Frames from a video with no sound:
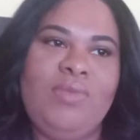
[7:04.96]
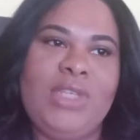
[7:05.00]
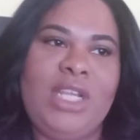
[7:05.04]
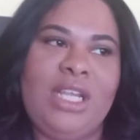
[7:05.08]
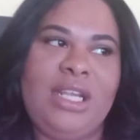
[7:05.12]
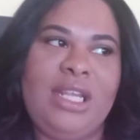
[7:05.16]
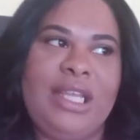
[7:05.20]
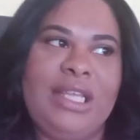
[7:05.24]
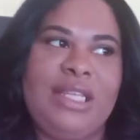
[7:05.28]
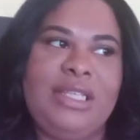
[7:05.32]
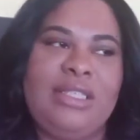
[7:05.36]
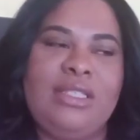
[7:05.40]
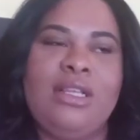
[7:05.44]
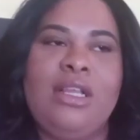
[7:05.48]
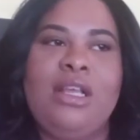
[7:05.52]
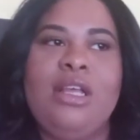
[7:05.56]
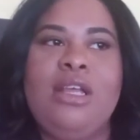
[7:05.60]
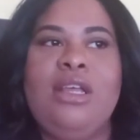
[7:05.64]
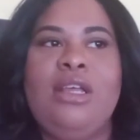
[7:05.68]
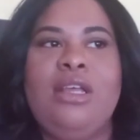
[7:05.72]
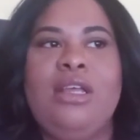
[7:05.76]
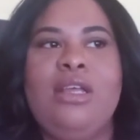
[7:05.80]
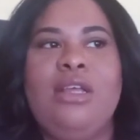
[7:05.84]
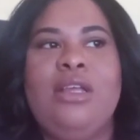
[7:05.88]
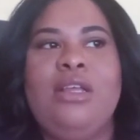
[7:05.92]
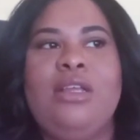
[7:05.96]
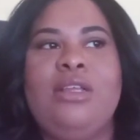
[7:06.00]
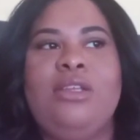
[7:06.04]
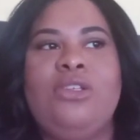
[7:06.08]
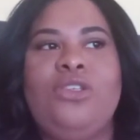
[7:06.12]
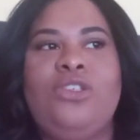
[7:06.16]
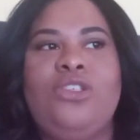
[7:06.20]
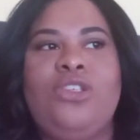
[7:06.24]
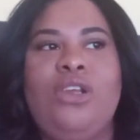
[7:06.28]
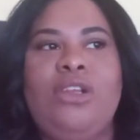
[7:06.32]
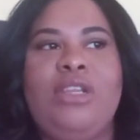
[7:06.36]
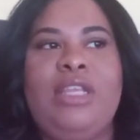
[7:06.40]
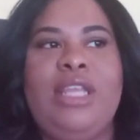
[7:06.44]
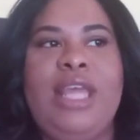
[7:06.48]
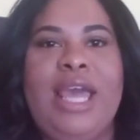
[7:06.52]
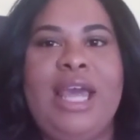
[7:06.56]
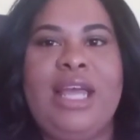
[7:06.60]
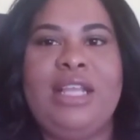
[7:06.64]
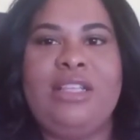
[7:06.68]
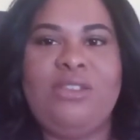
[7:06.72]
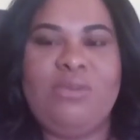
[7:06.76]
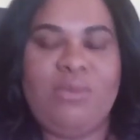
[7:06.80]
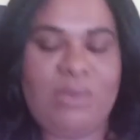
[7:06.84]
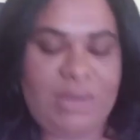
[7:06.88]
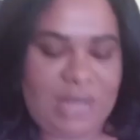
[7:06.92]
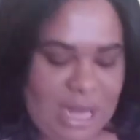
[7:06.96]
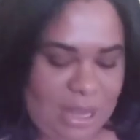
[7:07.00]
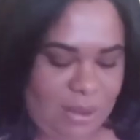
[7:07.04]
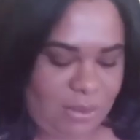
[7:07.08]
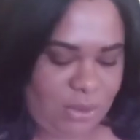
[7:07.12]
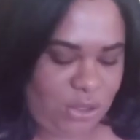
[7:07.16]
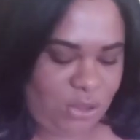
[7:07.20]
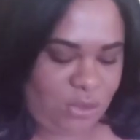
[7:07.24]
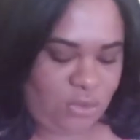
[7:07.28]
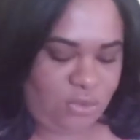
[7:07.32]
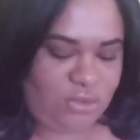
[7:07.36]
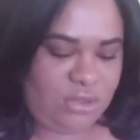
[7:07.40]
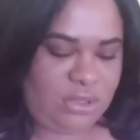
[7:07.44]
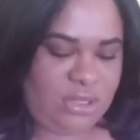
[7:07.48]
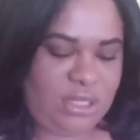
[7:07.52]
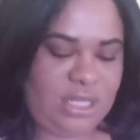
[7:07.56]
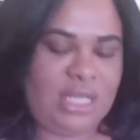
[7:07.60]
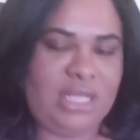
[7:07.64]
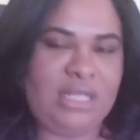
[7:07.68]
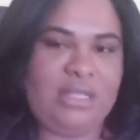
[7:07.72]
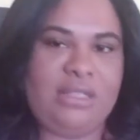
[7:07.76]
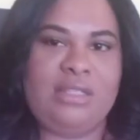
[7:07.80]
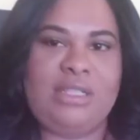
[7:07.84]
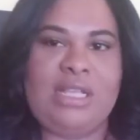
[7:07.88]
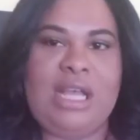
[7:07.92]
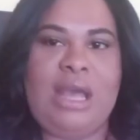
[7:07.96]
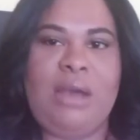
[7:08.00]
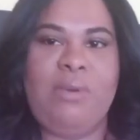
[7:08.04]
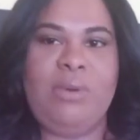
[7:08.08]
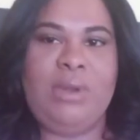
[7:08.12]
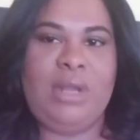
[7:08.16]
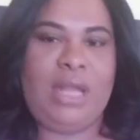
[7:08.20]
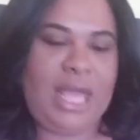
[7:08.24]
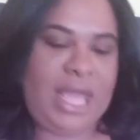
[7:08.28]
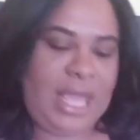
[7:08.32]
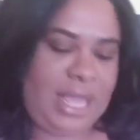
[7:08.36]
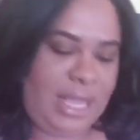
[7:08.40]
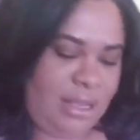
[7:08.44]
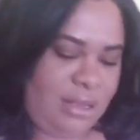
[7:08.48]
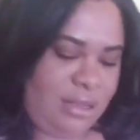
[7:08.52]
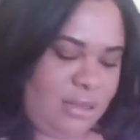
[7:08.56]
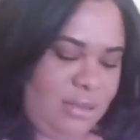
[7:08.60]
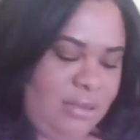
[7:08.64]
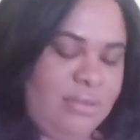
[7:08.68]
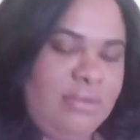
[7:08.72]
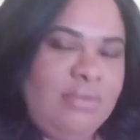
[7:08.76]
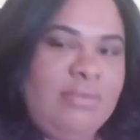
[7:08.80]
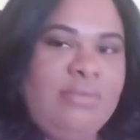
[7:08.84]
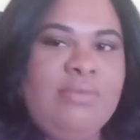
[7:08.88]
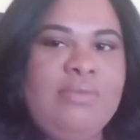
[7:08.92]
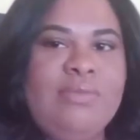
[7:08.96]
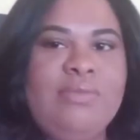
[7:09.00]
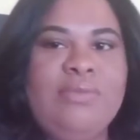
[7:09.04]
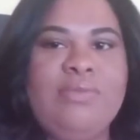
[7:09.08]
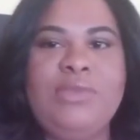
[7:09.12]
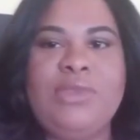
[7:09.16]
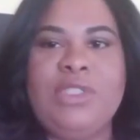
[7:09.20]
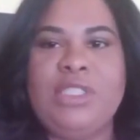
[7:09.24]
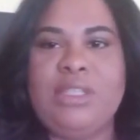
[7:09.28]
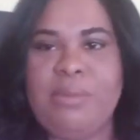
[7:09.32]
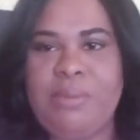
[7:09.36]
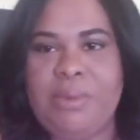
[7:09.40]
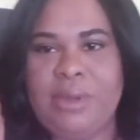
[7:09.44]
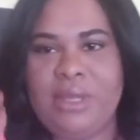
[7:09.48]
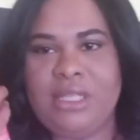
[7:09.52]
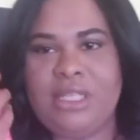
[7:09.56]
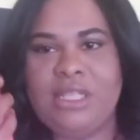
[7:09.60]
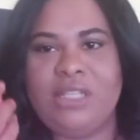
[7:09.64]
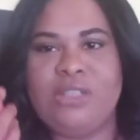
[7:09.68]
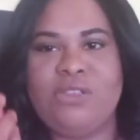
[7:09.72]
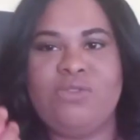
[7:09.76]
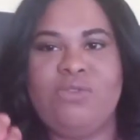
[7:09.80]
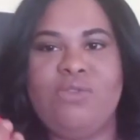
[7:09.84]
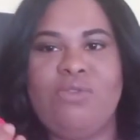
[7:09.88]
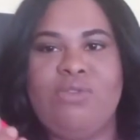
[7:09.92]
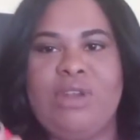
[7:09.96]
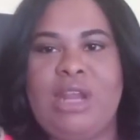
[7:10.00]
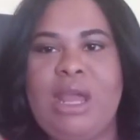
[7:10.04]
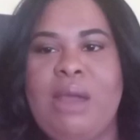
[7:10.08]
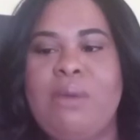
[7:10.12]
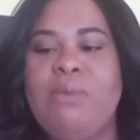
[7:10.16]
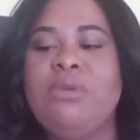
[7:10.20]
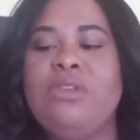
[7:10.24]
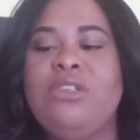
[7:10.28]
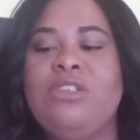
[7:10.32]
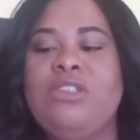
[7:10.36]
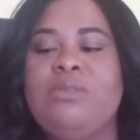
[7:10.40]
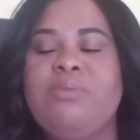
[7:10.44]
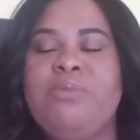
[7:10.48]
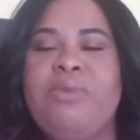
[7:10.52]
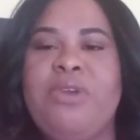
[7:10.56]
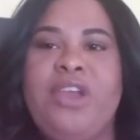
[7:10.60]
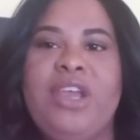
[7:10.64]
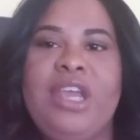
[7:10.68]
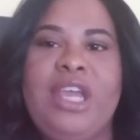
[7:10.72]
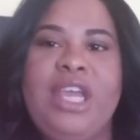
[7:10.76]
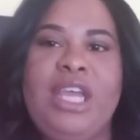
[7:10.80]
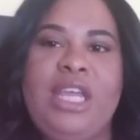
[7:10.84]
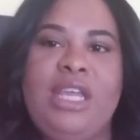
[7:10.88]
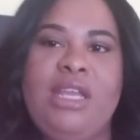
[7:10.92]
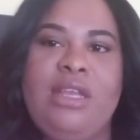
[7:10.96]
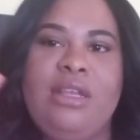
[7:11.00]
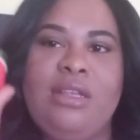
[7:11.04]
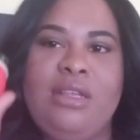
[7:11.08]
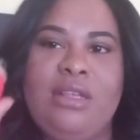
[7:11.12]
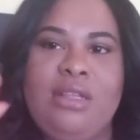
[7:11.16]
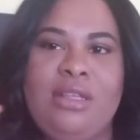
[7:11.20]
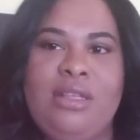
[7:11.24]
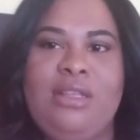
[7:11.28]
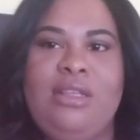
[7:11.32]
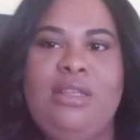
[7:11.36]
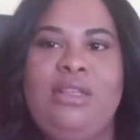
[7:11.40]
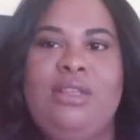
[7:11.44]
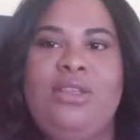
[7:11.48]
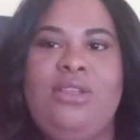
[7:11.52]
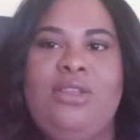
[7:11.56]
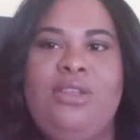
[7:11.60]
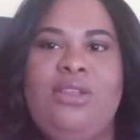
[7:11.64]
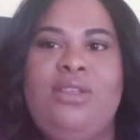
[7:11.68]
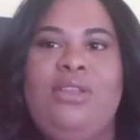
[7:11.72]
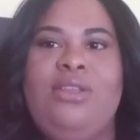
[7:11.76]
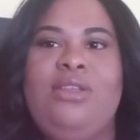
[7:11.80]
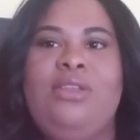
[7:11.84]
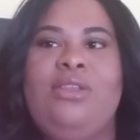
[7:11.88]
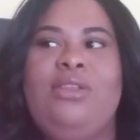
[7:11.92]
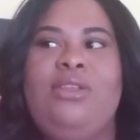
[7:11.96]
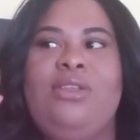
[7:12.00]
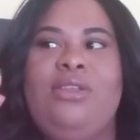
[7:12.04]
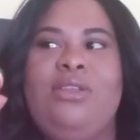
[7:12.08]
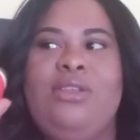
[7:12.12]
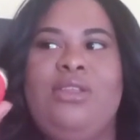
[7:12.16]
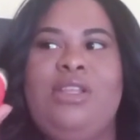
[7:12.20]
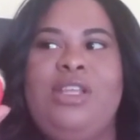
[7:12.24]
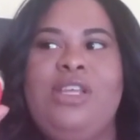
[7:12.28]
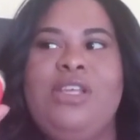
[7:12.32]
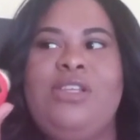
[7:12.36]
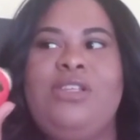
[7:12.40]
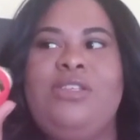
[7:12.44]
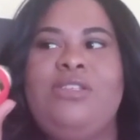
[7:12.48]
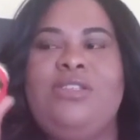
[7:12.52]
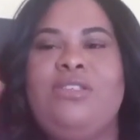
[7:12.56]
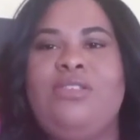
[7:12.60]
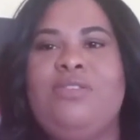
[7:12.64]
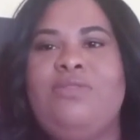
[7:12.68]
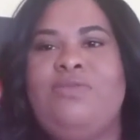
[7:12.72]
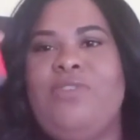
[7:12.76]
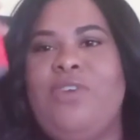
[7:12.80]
the lace. So that's when I would use this. I would like to put this on. I would spray this